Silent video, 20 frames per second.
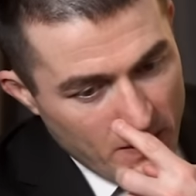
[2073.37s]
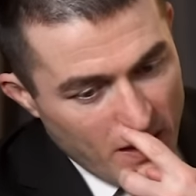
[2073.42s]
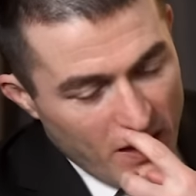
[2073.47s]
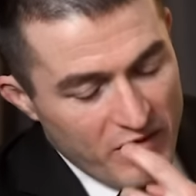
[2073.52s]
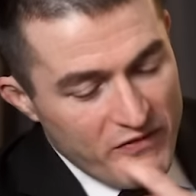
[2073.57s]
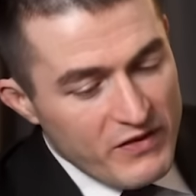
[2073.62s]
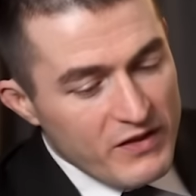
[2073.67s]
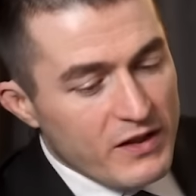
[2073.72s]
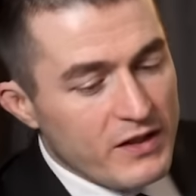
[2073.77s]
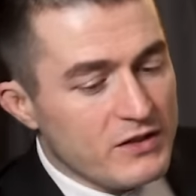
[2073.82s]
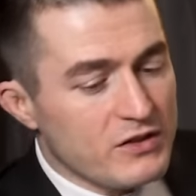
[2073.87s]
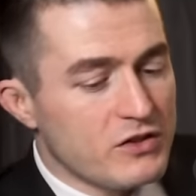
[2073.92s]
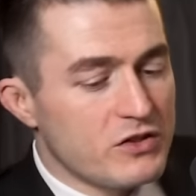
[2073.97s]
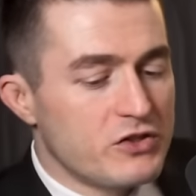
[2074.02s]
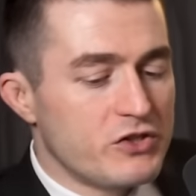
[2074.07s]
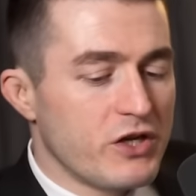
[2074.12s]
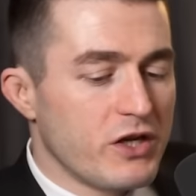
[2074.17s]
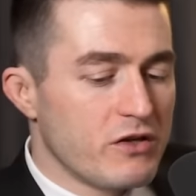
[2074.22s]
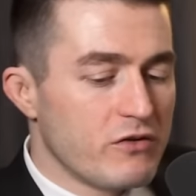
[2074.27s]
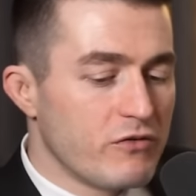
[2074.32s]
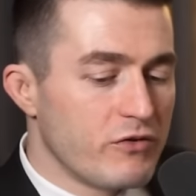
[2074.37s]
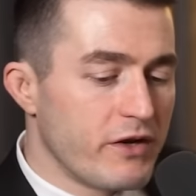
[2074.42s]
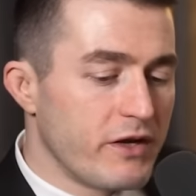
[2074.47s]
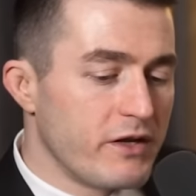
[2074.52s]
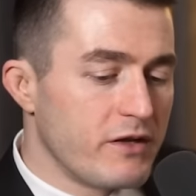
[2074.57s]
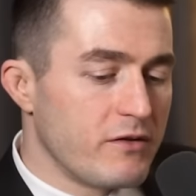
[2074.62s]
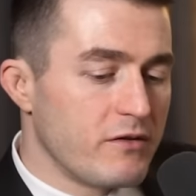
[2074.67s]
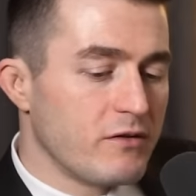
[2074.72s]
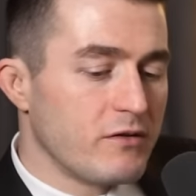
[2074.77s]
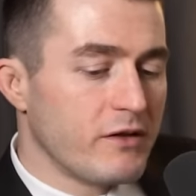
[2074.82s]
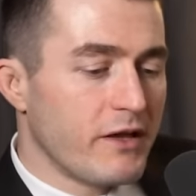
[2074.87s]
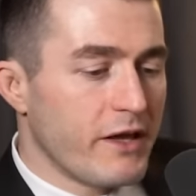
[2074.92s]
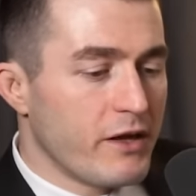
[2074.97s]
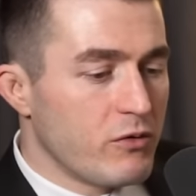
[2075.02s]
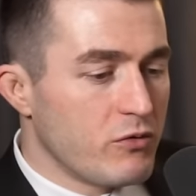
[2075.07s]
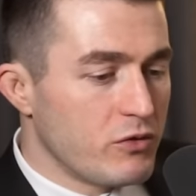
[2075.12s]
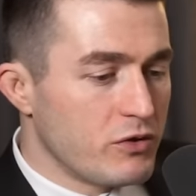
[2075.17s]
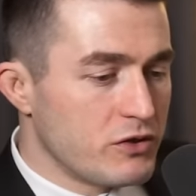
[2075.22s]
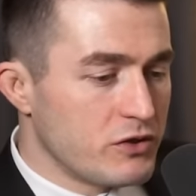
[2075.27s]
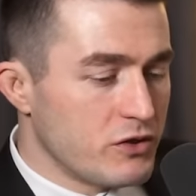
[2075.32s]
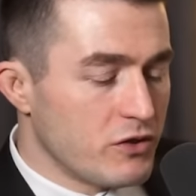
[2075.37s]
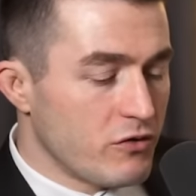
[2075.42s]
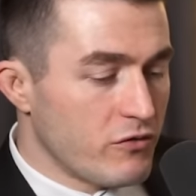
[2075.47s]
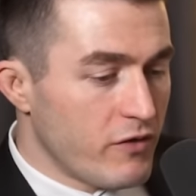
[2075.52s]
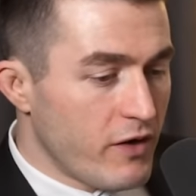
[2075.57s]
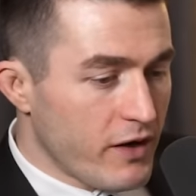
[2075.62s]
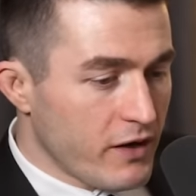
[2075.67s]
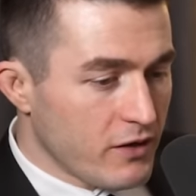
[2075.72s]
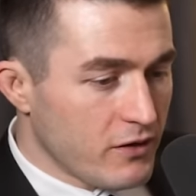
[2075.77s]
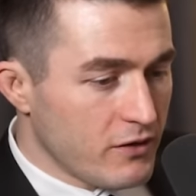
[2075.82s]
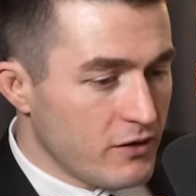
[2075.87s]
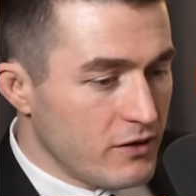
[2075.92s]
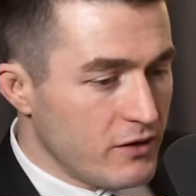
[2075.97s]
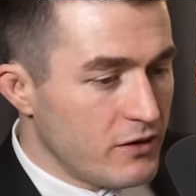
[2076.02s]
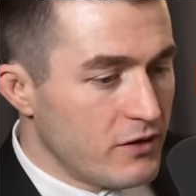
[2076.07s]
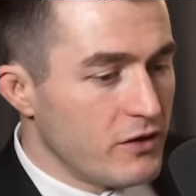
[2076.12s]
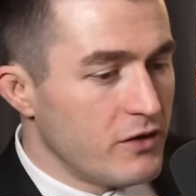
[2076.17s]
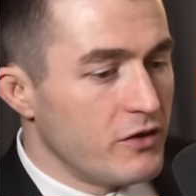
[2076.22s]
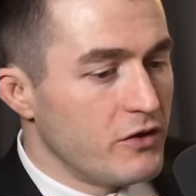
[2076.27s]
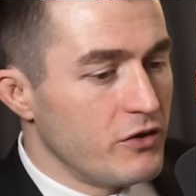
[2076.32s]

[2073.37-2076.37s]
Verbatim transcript: I feel like to generate language correctly,